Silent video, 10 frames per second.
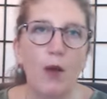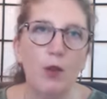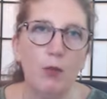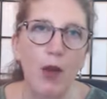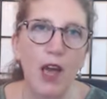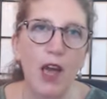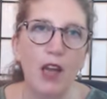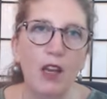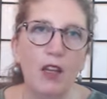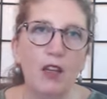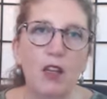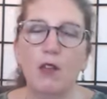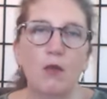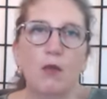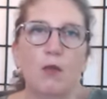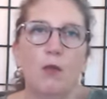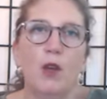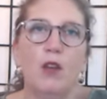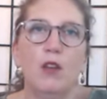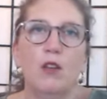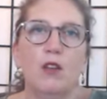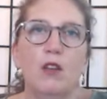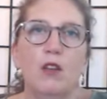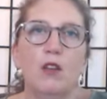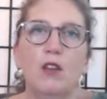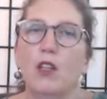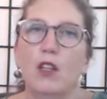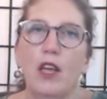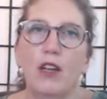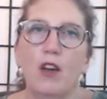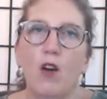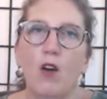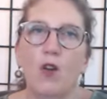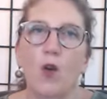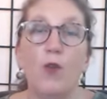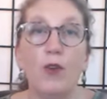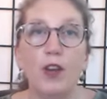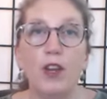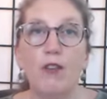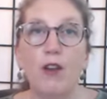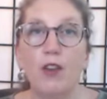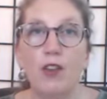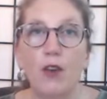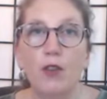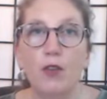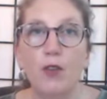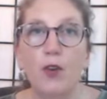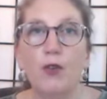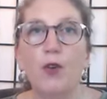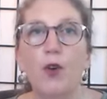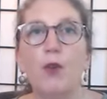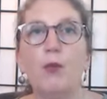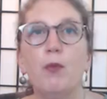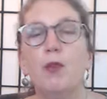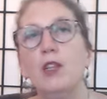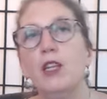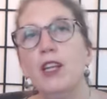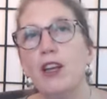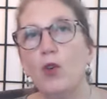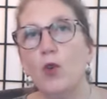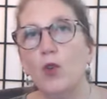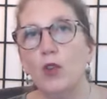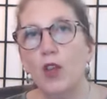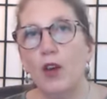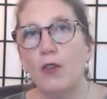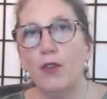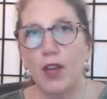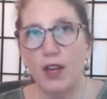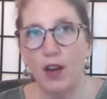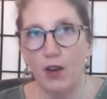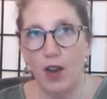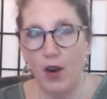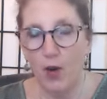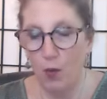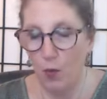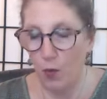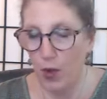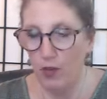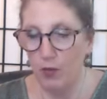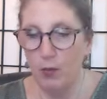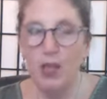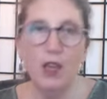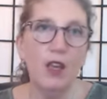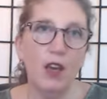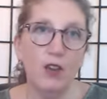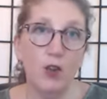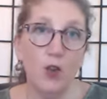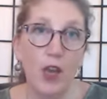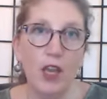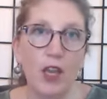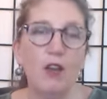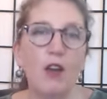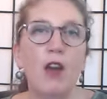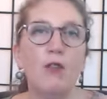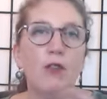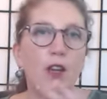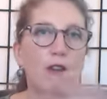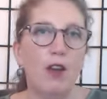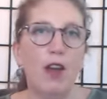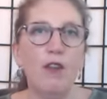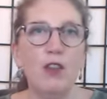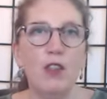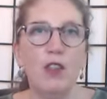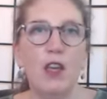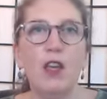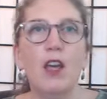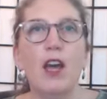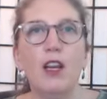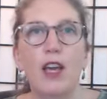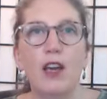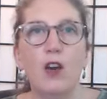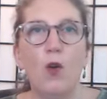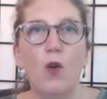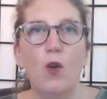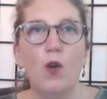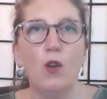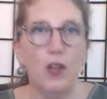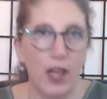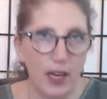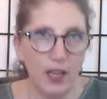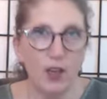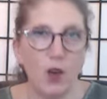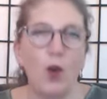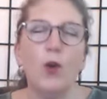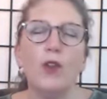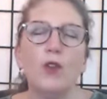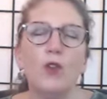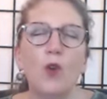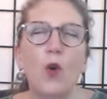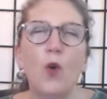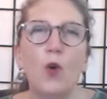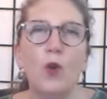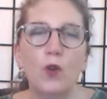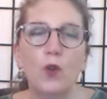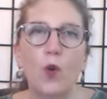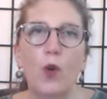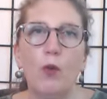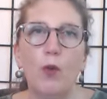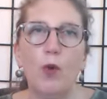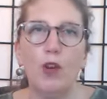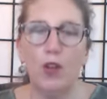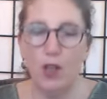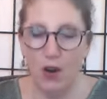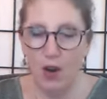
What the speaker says: was bad. It's just to let it all go. Forgive ourselves for leading our own self and our way of being astray. Forgive everything and let go. Letting go is so, so important here.